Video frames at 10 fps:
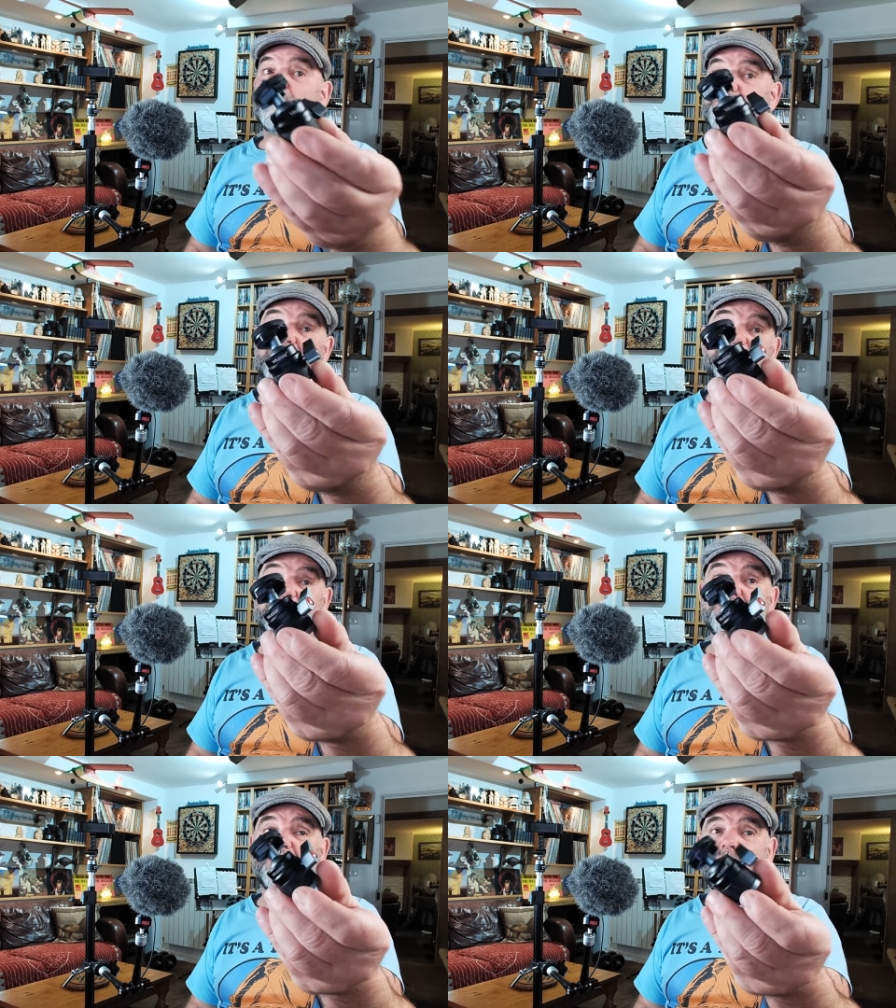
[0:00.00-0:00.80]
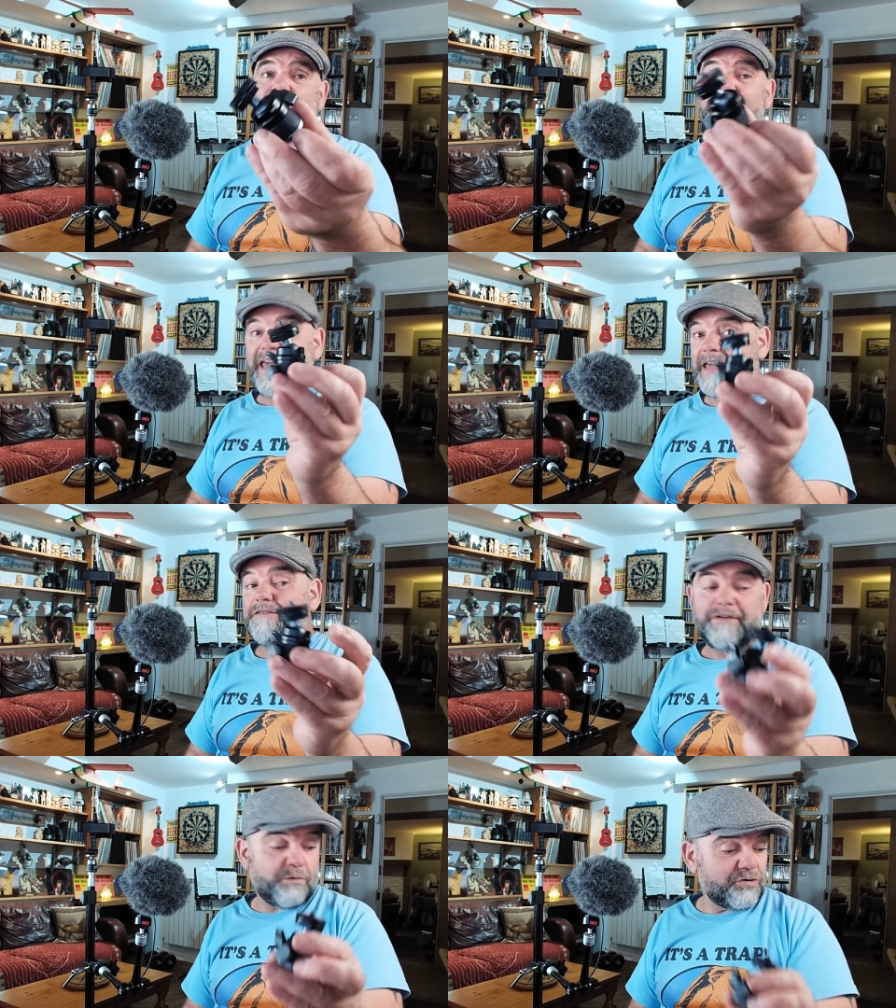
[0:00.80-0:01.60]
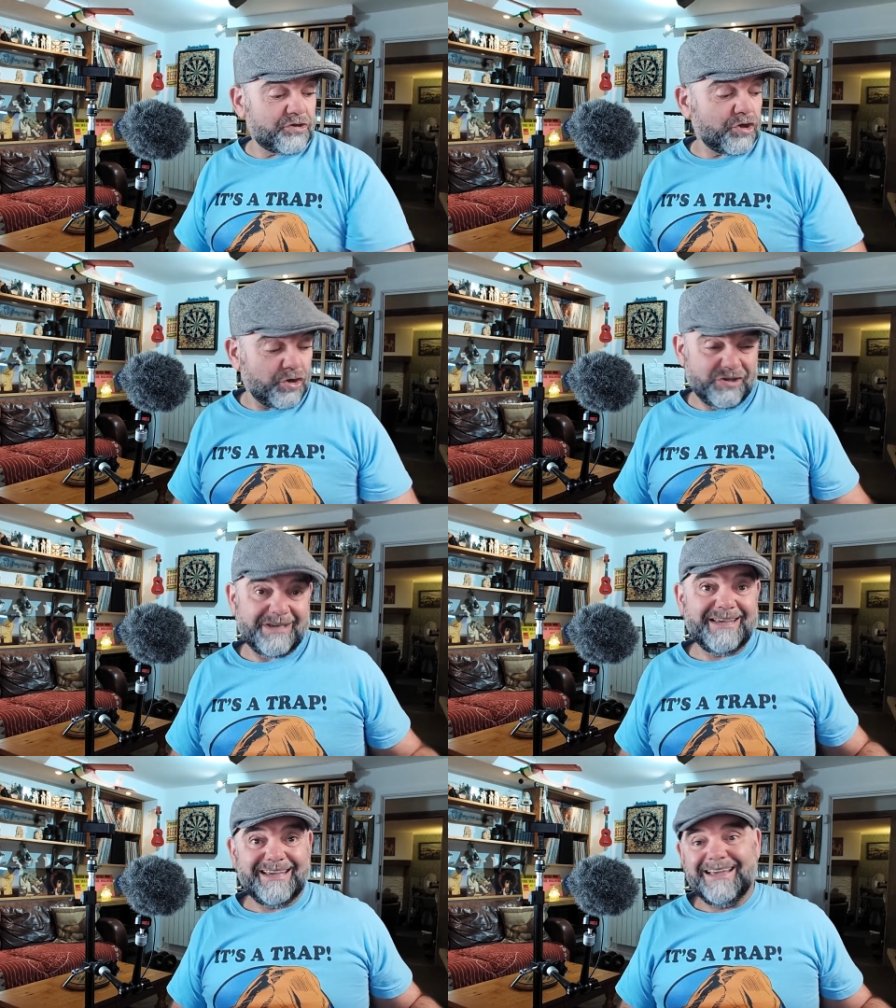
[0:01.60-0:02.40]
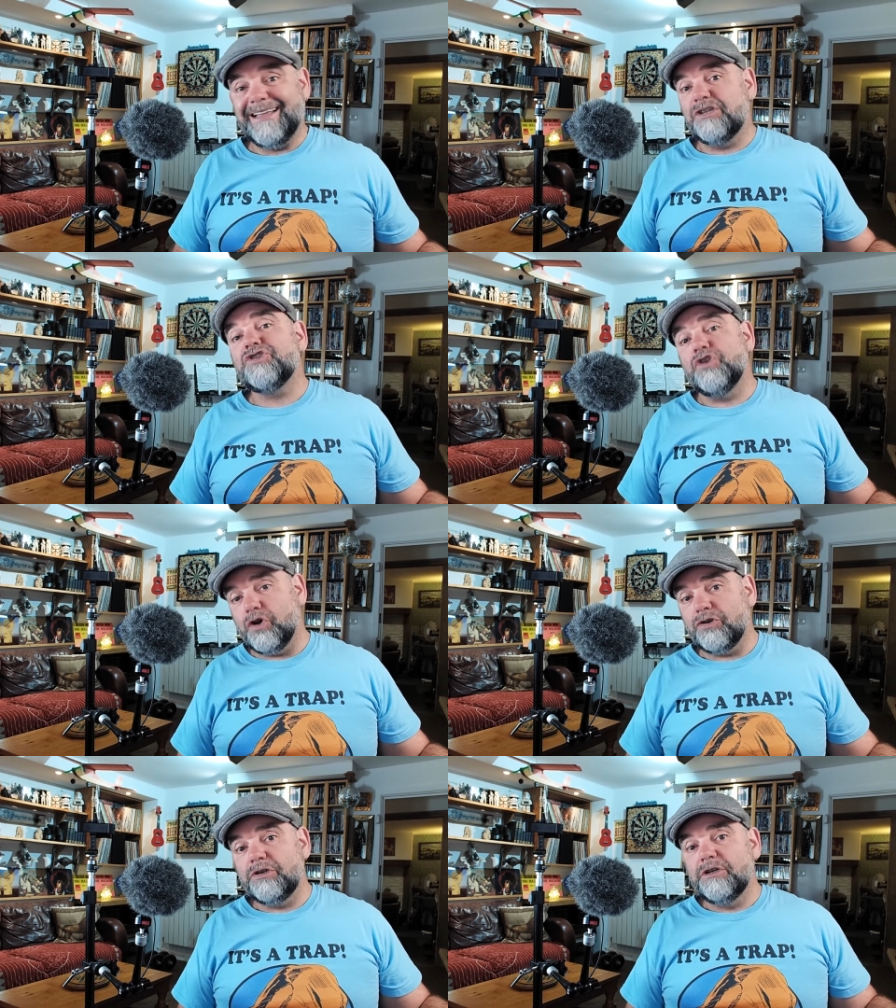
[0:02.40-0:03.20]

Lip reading: a good price at the time, if it was good, and it's not.